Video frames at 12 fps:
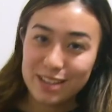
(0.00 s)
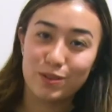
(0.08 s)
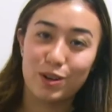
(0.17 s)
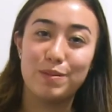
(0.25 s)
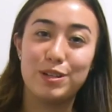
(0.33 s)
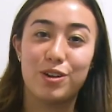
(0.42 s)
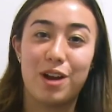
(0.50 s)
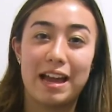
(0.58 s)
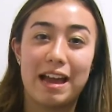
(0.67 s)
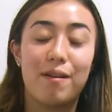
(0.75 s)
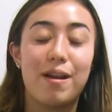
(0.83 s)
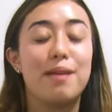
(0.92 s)
is we're going to be
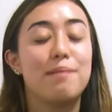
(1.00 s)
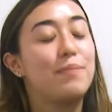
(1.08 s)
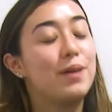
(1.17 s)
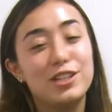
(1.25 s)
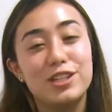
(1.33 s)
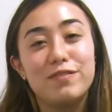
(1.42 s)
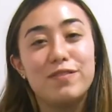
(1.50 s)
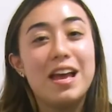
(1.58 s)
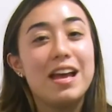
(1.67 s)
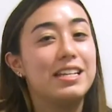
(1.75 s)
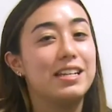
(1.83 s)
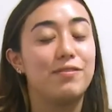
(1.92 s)
trying out a bunch of
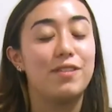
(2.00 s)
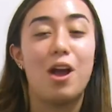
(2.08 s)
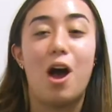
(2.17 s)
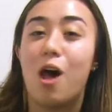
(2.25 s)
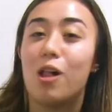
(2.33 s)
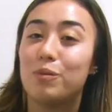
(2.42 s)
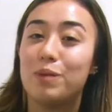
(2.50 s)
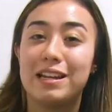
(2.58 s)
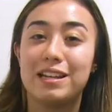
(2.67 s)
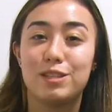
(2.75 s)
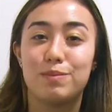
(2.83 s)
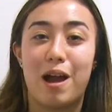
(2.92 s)
different
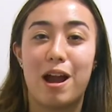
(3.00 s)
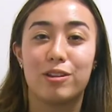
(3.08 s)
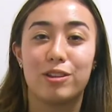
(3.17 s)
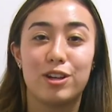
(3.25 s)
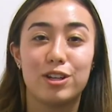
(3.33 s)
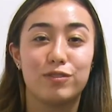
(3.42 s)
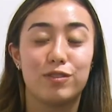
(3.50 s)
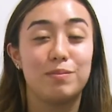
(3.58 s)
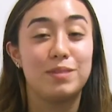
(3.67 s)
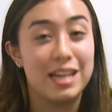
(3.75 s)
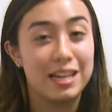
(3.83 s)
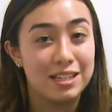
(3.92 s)
Halloween inspired looks from
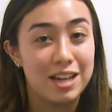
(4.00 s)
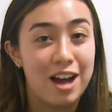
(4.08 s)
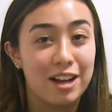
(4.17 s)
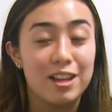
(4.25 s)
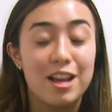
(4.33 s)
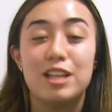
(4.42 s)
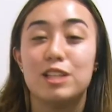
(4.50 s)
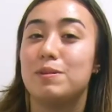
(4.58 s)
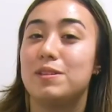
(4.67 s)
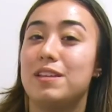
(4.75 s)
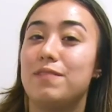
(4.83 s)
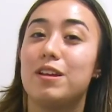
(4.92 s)
TikTok,
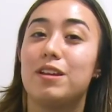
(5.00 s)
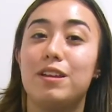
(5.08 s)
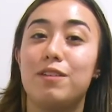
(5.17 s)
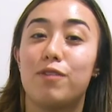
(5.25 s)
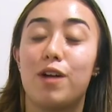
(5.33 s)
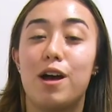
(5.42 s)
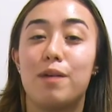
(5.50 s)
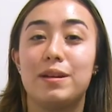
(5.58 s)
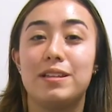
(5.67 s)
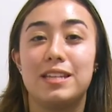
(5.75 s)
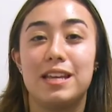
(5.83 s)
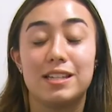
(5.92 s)
specifically from
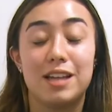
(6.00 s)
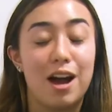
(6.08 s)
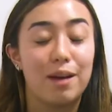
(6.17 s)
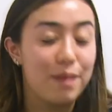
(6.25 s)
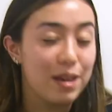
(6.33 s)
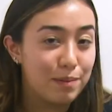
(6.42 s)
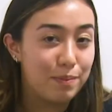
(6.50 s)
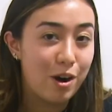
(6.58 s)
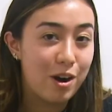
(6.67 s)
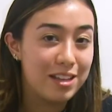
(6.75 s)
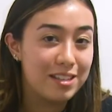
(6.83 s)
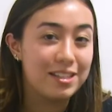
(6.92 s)
TikTok makeup
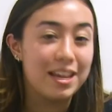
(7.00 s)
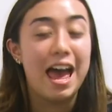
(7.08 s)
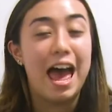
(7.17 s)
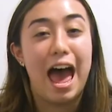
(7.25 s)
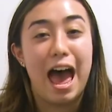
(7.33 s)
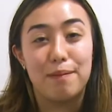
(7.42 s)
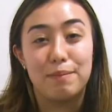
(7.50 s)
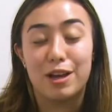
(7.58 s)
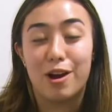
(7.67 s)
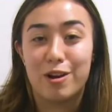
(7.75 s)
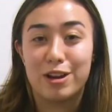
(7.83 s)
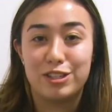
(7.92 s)
artist Abby
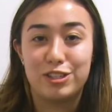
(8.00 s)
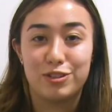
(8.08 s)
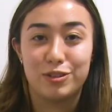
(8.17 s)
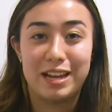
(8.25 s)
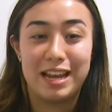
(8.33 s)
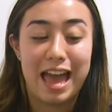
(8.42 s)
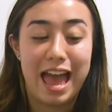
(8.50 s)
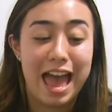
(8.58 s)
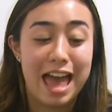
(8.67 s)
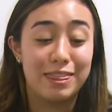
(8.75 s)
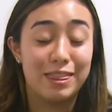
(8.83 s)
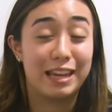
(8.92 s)
Artistry
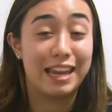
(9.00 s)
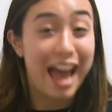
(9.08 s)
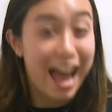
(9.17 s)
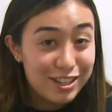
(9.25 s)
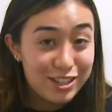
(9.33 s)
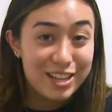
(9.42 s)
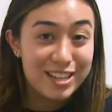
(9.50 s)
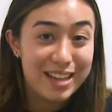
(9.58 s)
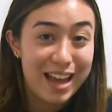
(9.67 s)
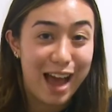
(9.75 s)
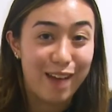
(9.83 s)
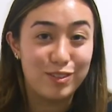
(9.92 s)
and the catch is
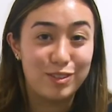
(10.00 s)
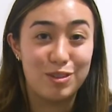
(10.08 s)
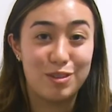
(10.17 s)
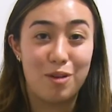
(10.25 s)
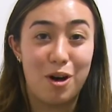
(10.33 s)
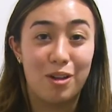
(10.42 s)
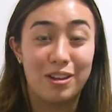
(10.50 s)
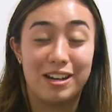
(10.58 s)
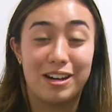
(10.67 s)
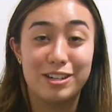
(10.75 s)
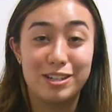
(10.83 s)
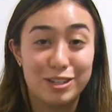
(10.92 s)
I have to do them all in
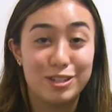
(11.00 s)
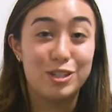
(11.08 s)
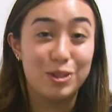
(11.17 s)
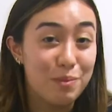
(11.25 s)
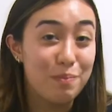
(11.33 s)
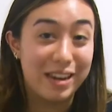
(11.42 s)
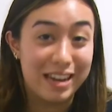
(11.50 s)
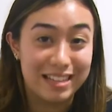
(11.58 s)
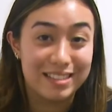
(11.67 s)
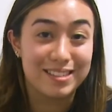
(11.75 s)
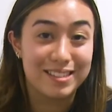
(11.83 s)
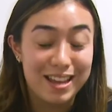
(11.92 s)
under two
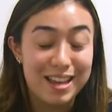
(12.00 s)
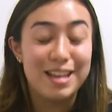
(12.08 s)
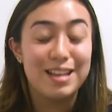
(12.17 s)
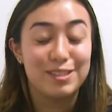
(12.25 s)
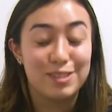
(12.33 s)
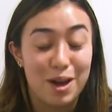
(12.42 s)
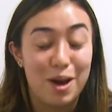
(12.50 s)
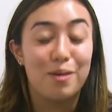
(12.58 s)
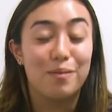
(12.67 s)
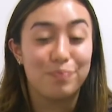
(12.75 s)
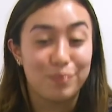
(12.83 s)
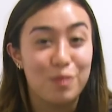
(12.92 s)
minutes.
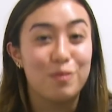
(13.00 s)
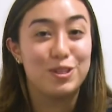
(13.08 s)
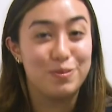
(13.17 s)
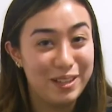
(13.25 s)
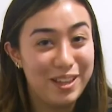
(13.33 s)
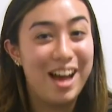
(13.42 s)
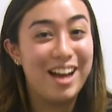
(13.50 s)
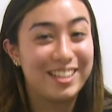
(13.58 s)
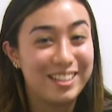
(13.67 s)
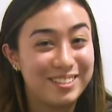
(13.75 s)
So wish me luck!